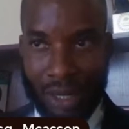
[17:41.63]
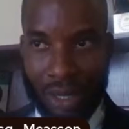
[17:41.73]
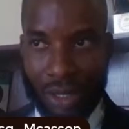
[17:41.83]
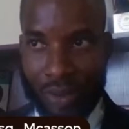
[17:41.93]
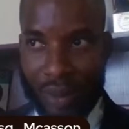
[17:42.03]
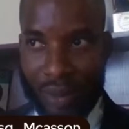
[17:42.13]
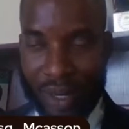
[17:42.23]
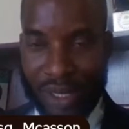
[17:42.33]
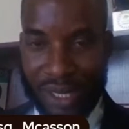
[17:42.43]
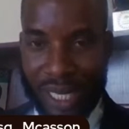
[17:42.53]
customary
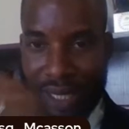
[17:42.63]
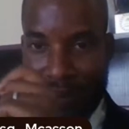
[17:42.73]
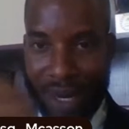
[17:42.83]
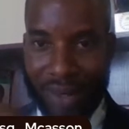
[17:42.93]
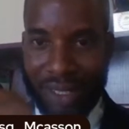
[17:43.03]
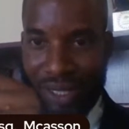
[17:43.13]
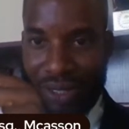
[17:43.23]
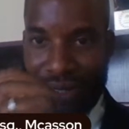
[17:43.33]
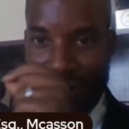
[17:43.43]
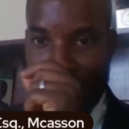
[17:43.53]
marriage is that the marriage is
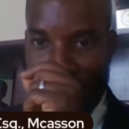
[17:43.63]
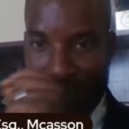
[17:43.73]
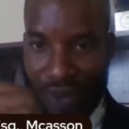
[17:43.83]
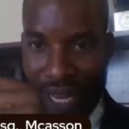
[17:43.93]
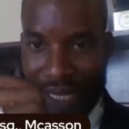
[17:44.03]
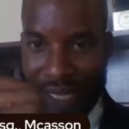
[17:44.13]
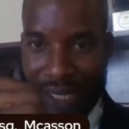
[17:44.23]
not valid